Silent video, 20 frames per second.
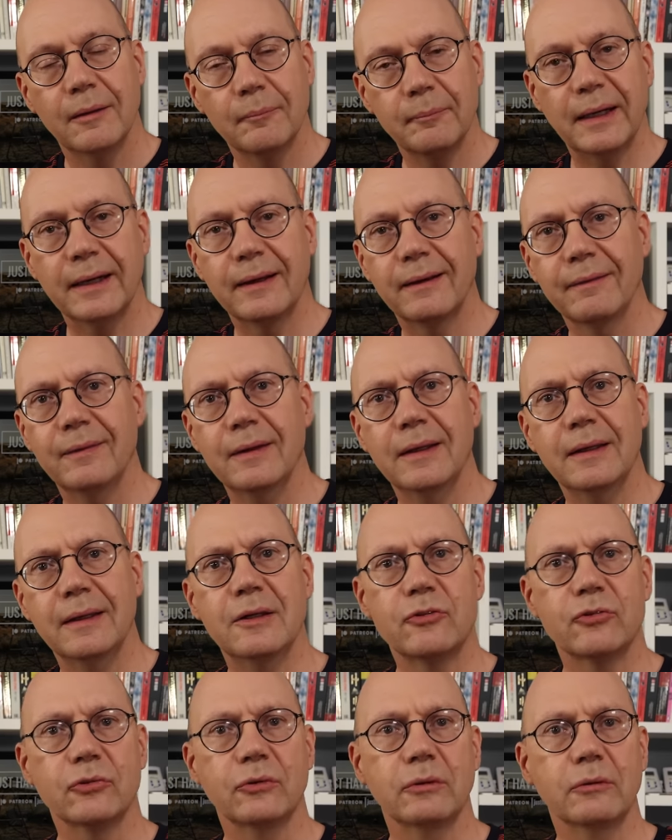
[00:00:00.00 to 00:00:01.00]
back at the
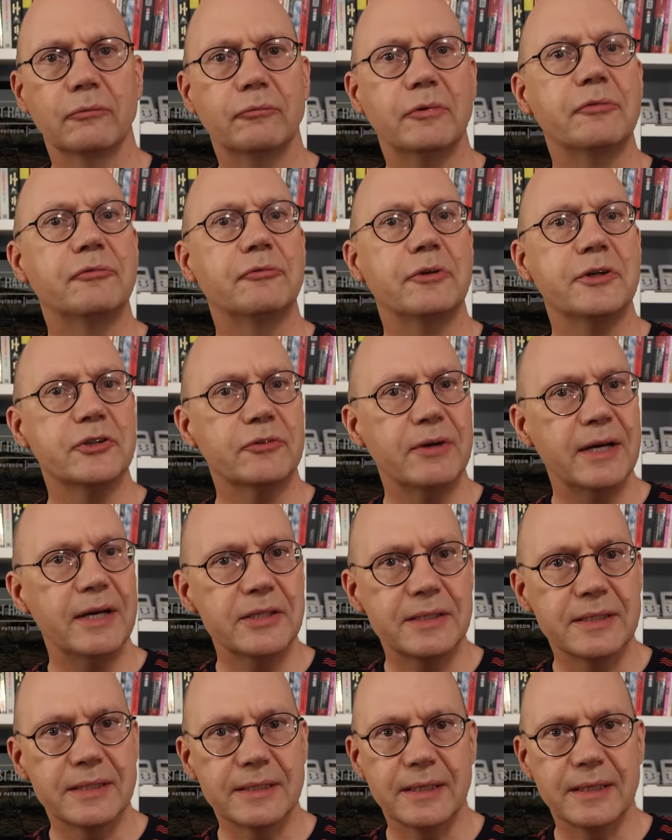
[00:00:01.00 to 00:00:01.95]
initial refrigeration